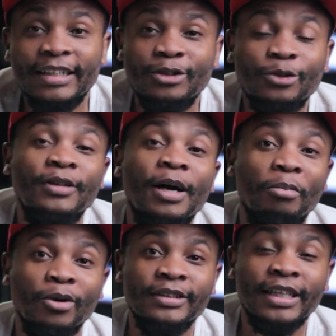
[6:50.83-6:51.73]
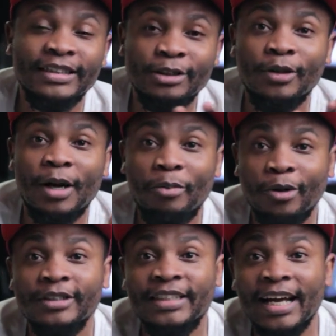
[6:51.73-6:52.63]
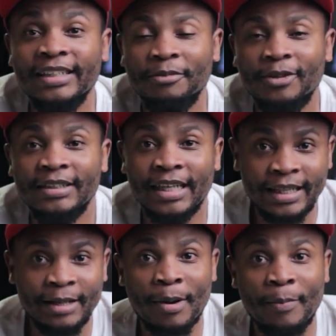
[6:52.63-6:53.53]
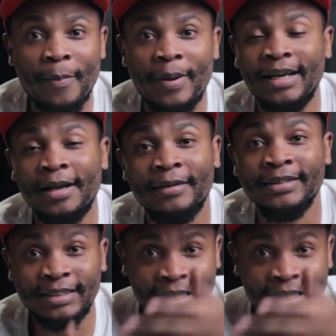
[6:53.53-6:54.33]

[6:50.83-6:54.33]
they shouldn't apologize. They should apologize because they are the Mapapandavas.